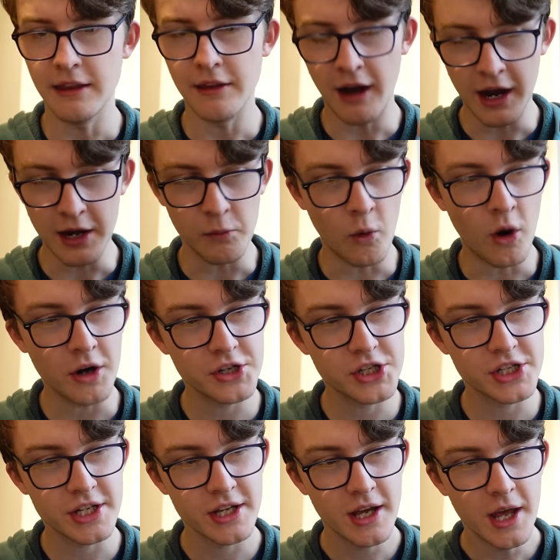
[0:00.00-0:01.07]
that I'd
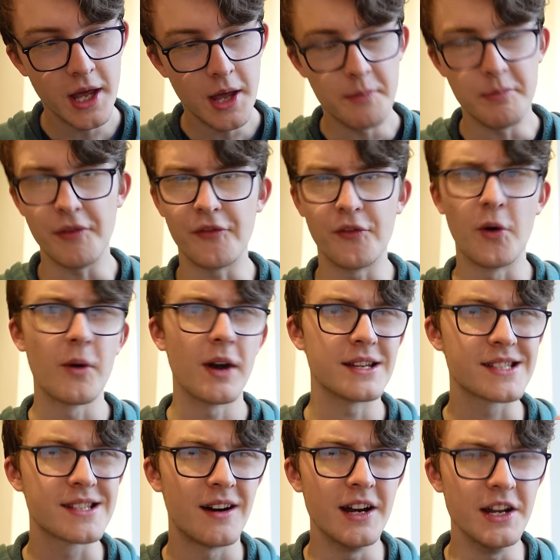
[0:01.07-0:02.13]
watched before I
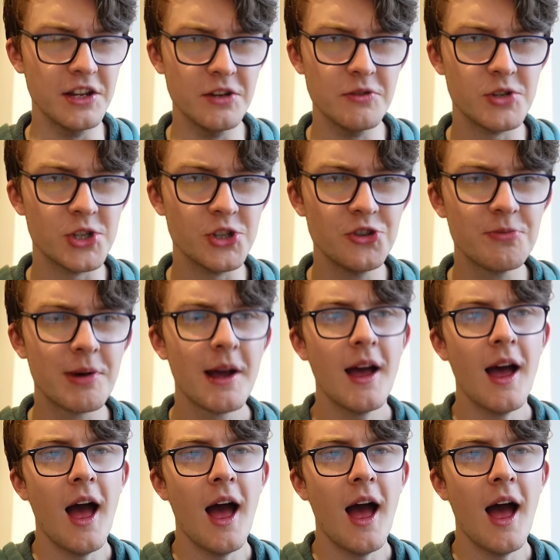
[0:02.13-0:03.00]
started YouTube.